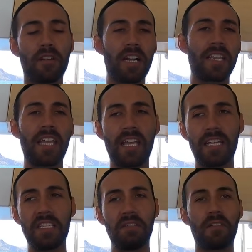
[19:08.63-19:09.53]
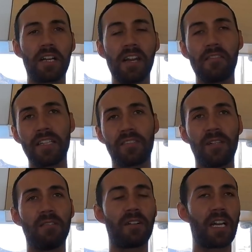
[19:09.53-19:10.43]
We're gonna take it easy, we're gonna rest
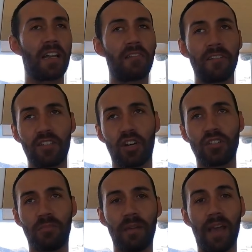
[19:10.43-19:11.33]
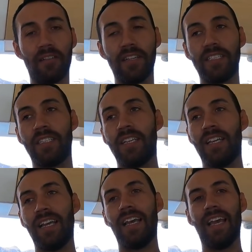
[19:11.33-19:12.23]
today, we're gonna recharge some batteries.
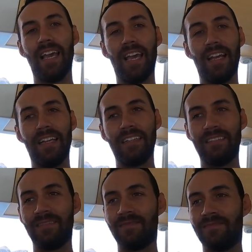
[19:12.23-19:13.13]
And